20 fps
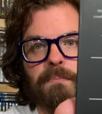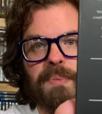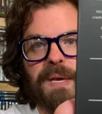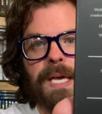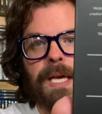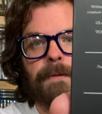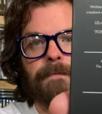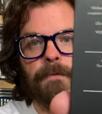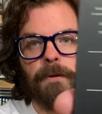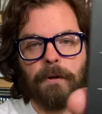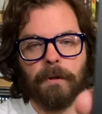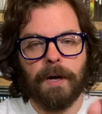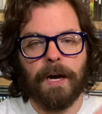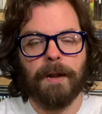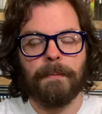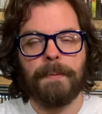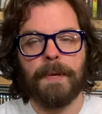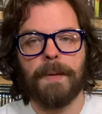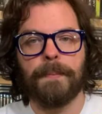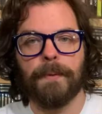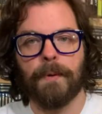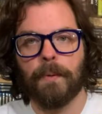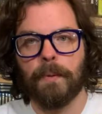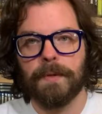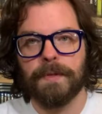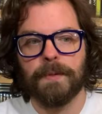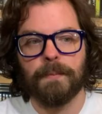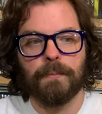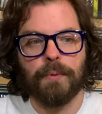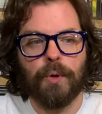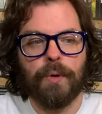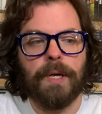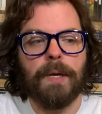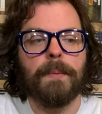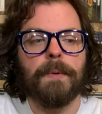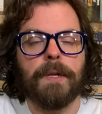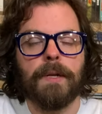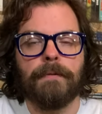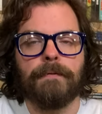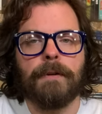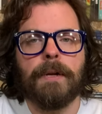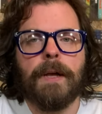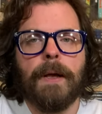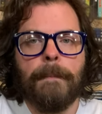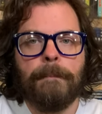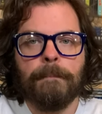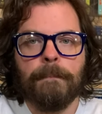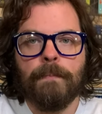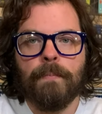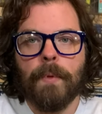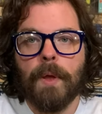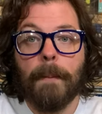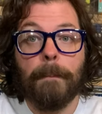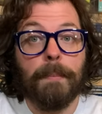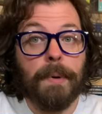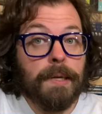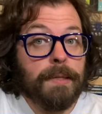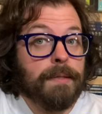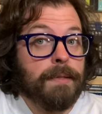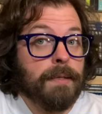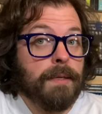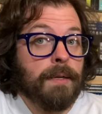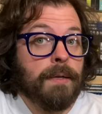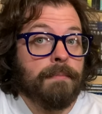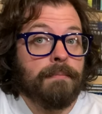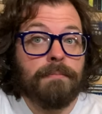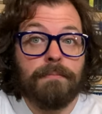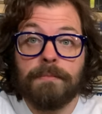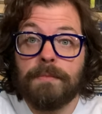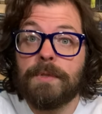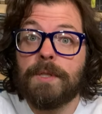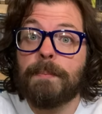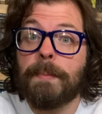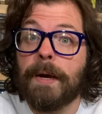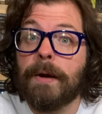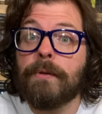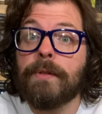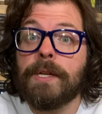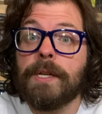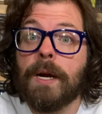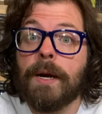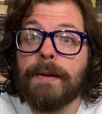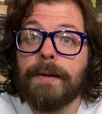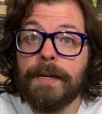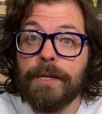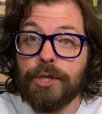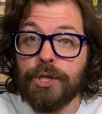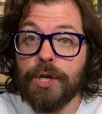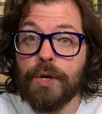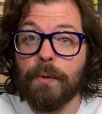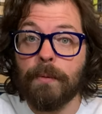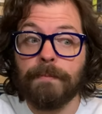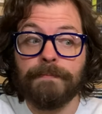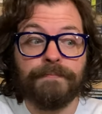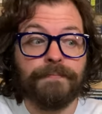B for a lot of people was prohibitive, but um, it's apparently not an issue.